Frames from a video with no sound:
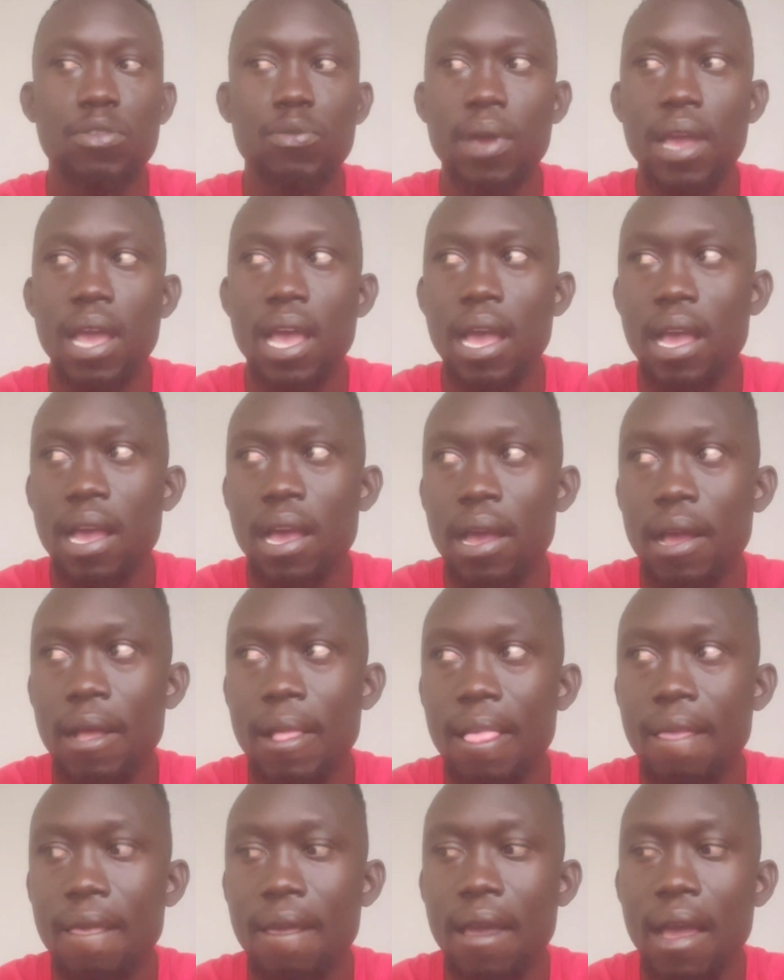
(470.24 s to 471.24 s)
where
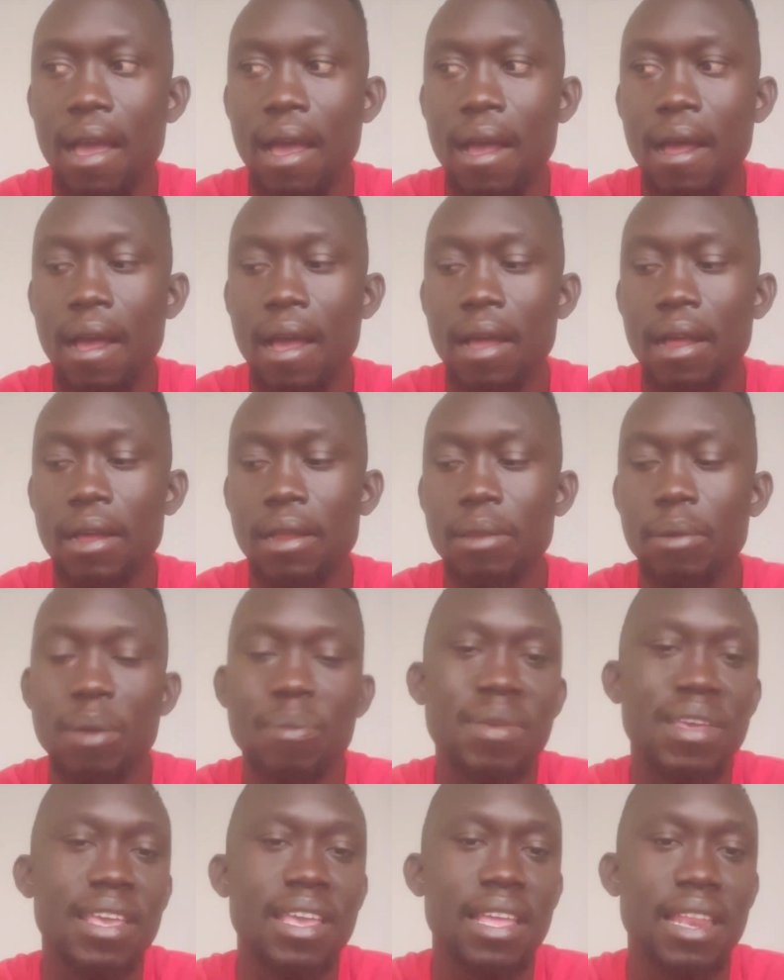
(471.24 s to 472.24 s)
a
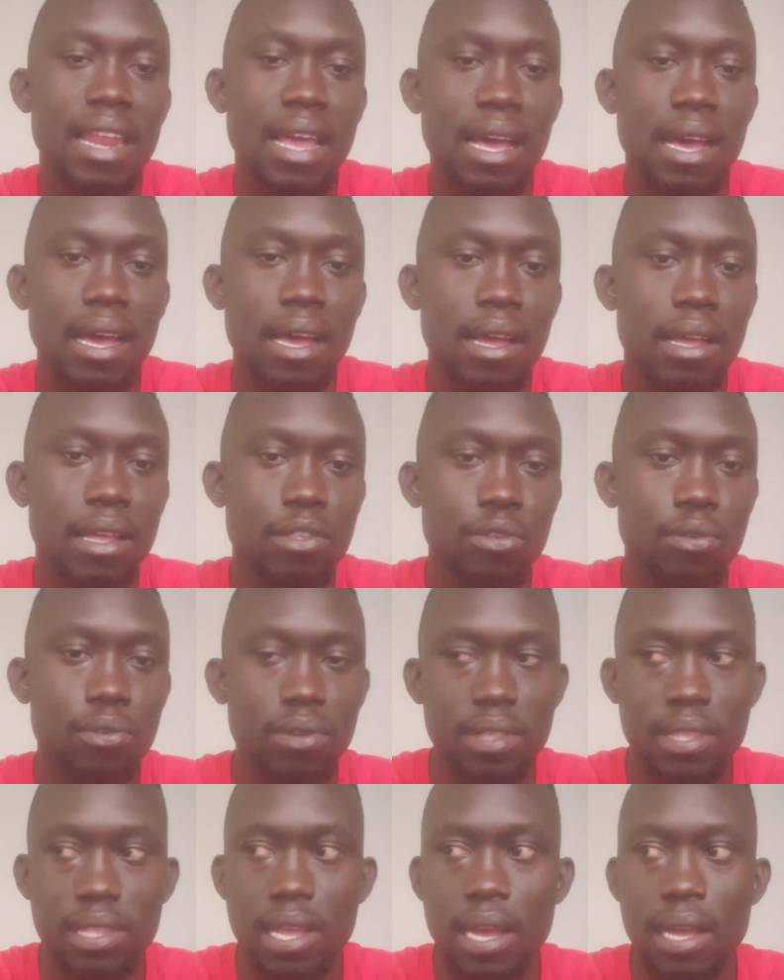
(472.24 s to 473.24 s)
beginner
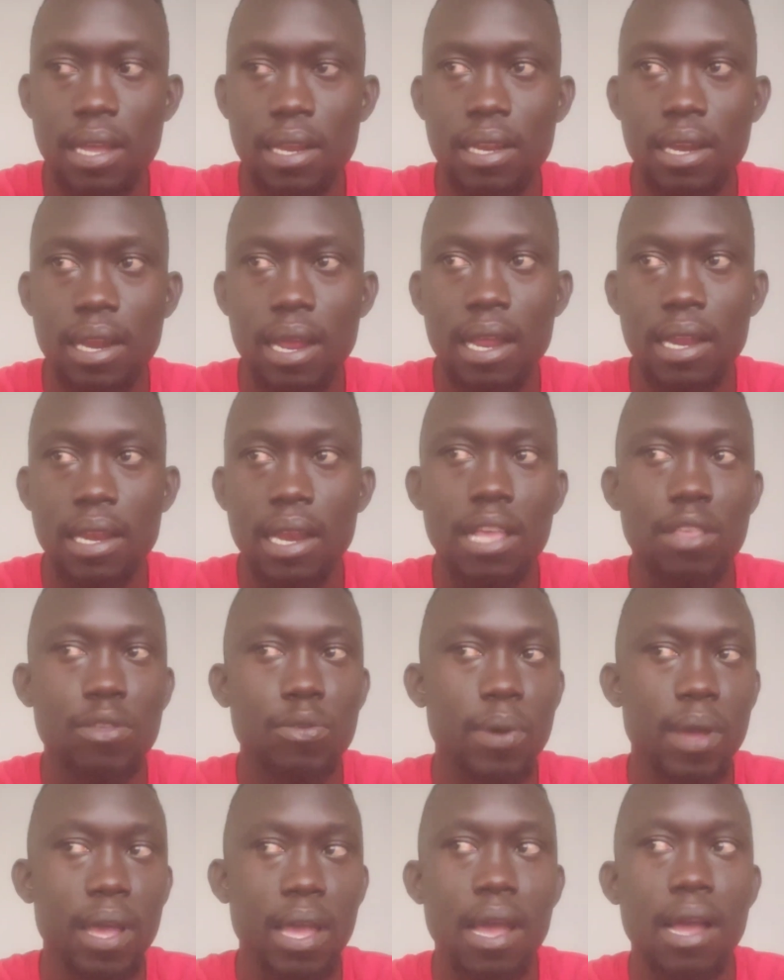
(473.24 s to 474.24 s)
should start. That's
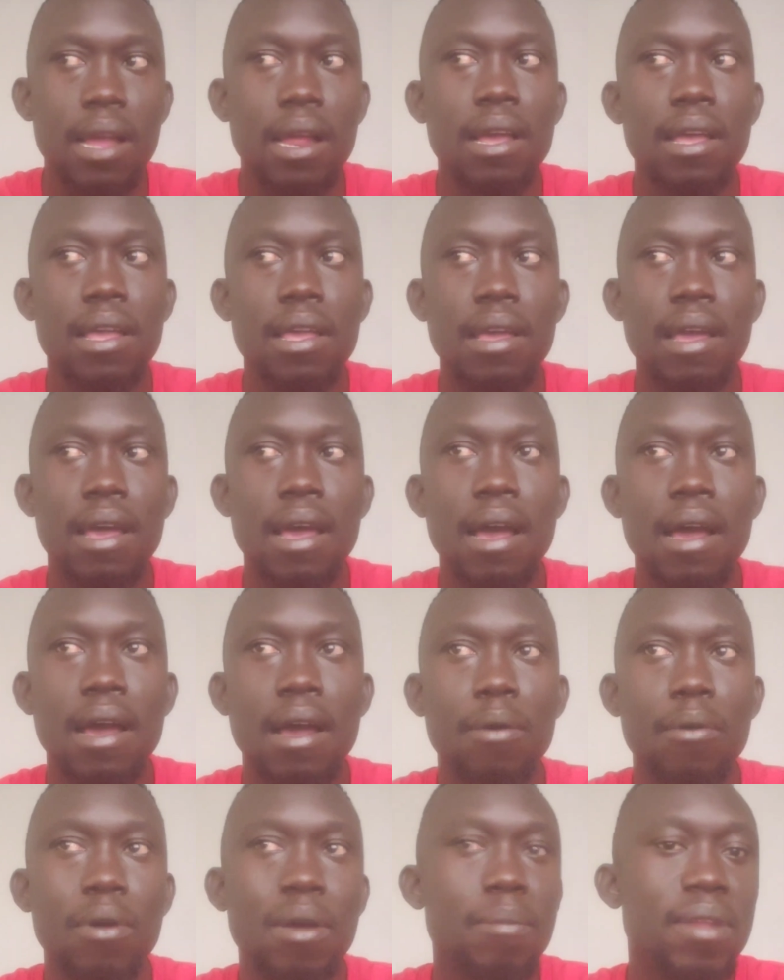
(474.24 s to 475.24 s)
where
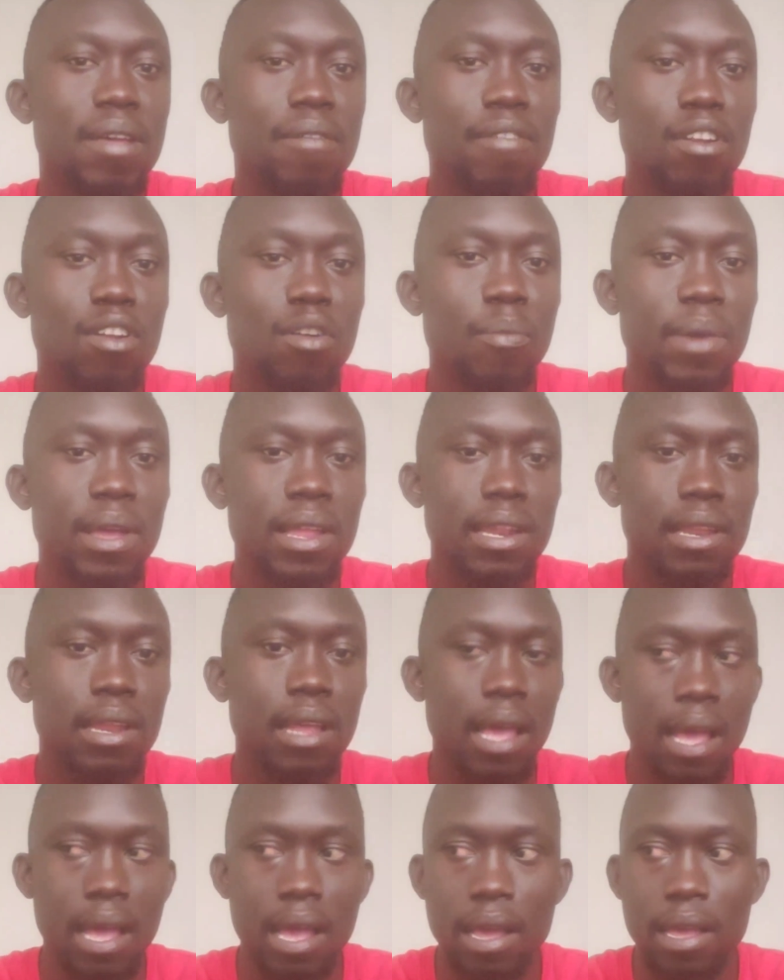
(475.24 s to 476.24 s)
web development
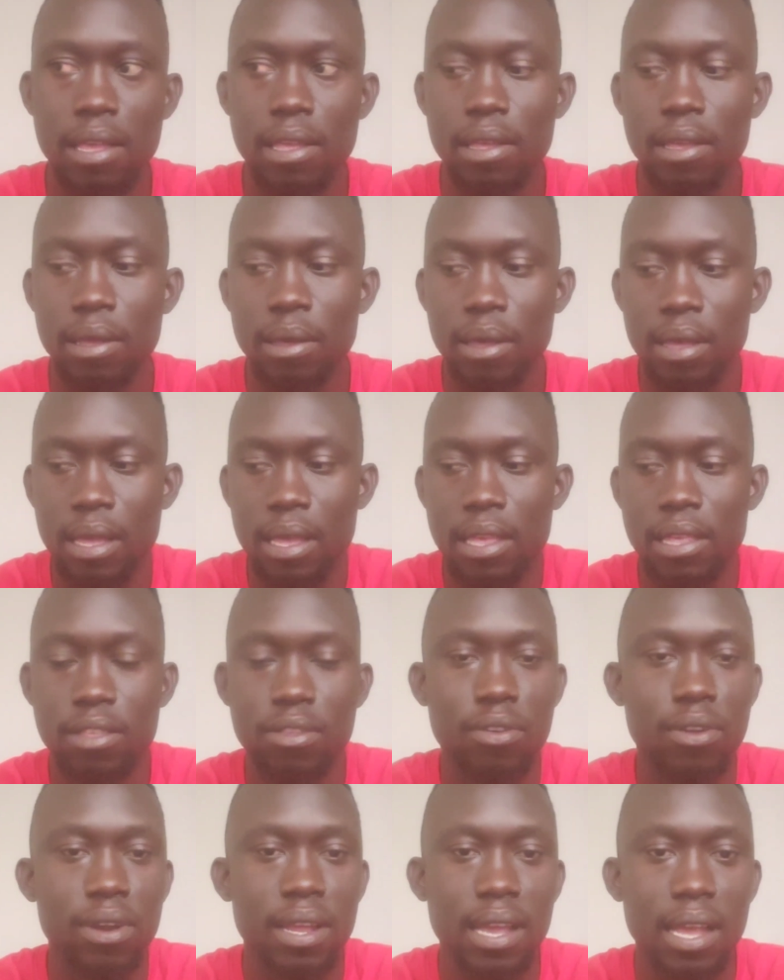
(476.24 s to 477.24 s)

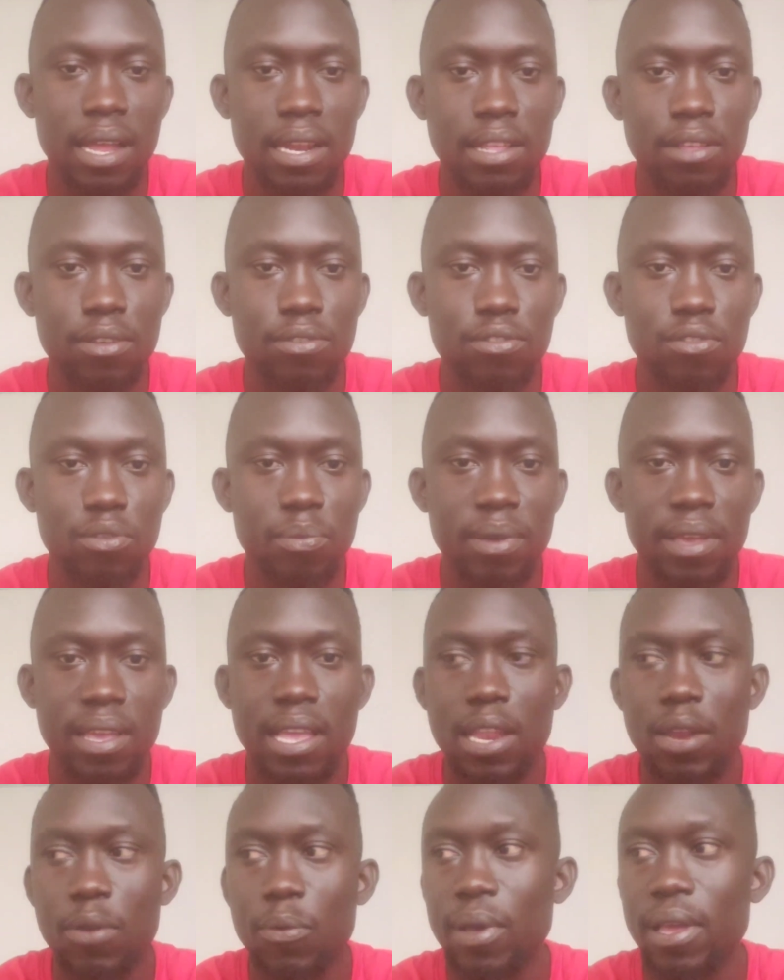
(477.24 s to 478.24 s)
historically used to
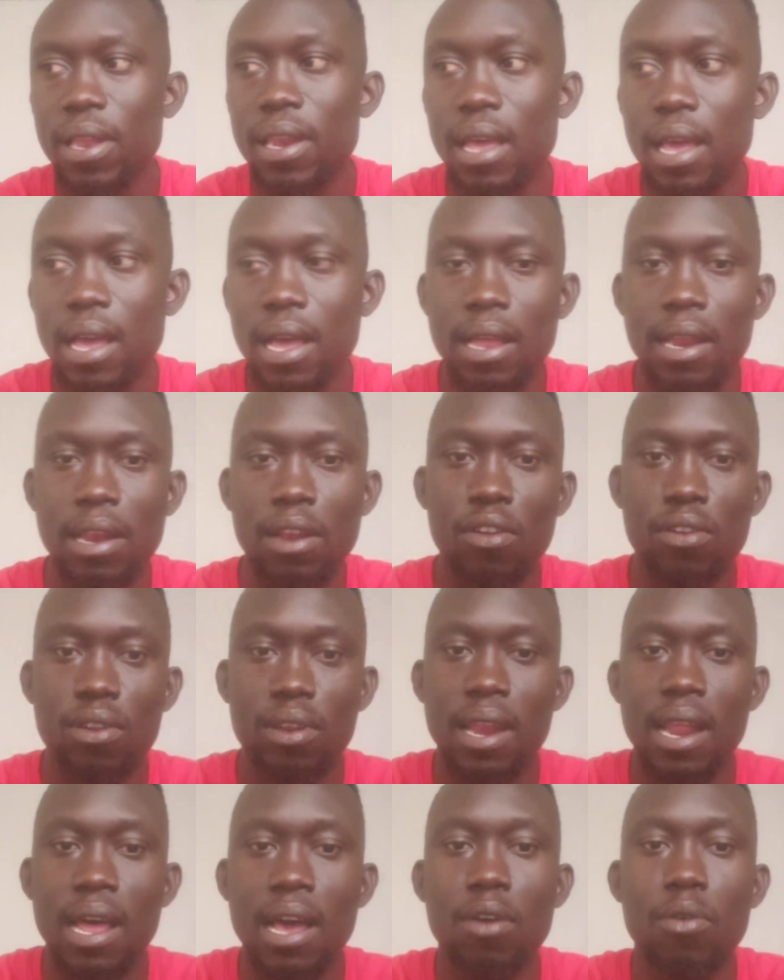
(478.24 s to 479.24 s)
begin with,
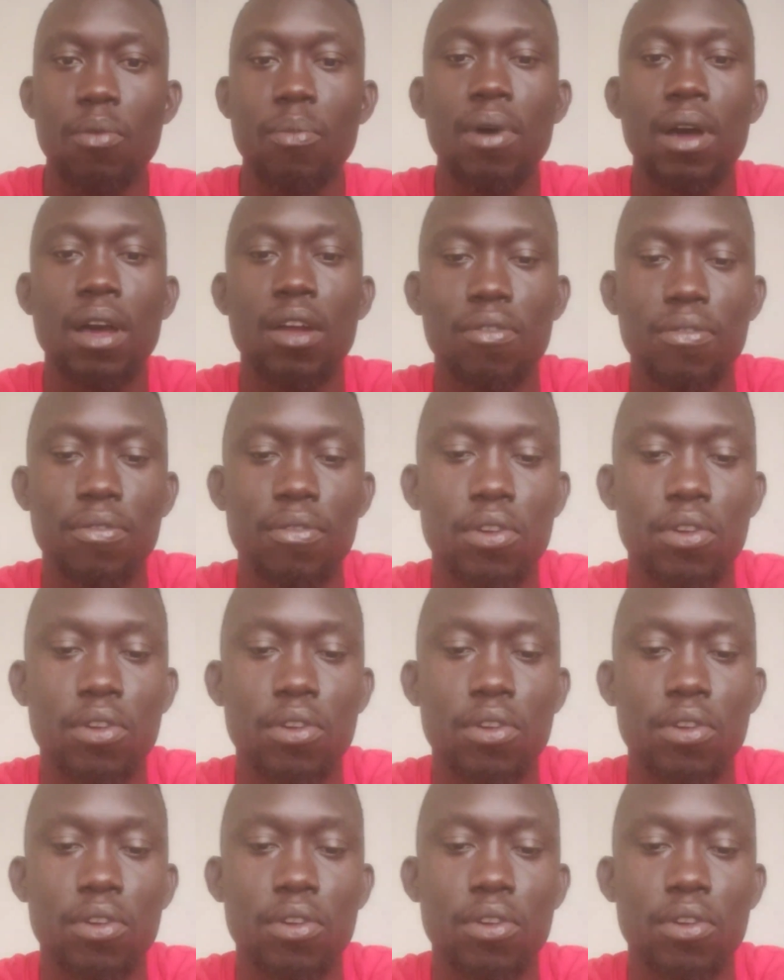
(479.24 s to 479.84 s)
not now. But of